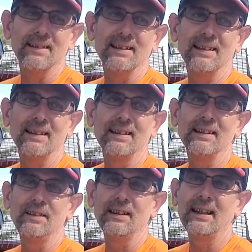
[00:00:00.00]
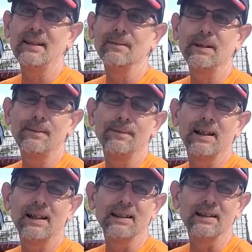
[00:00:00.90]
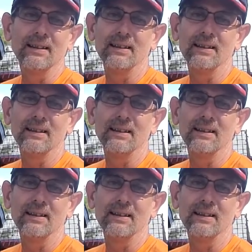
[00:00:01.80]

and you can't really find